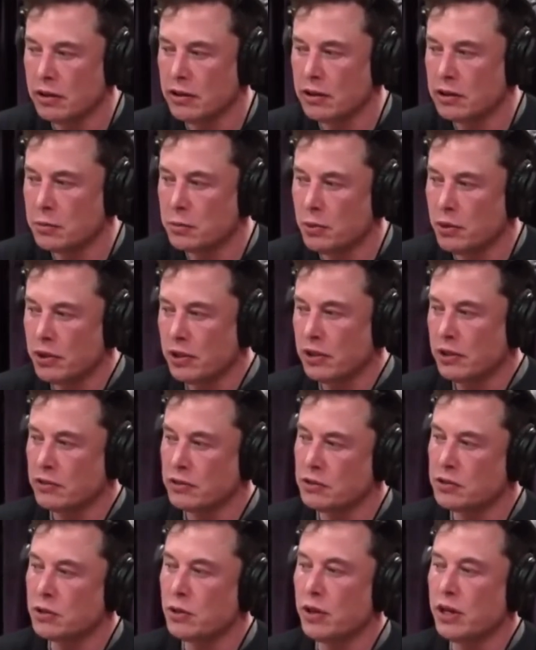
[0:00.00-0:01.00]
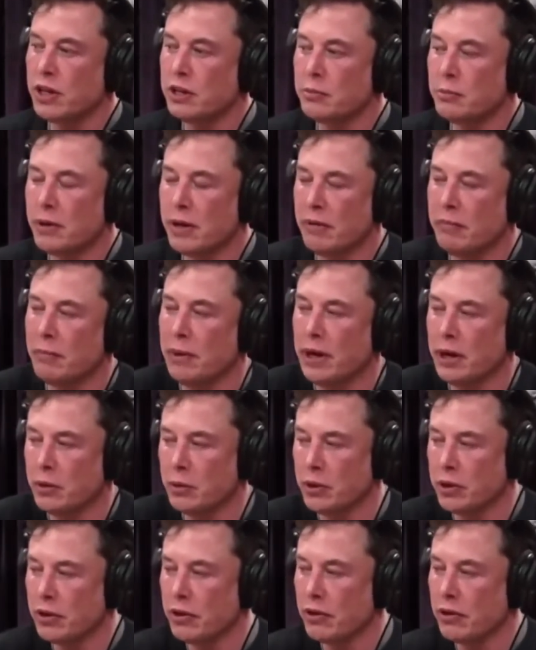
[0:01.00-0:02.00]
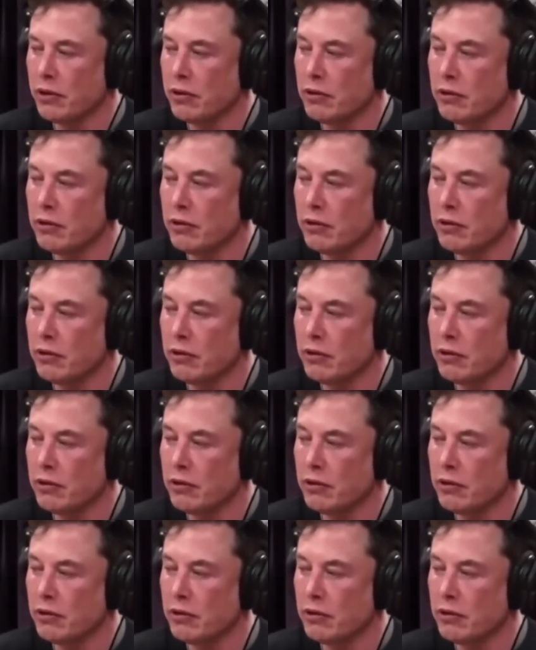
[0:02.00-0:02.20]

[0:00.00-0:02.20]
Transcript: at this point, constrained by bandwidth.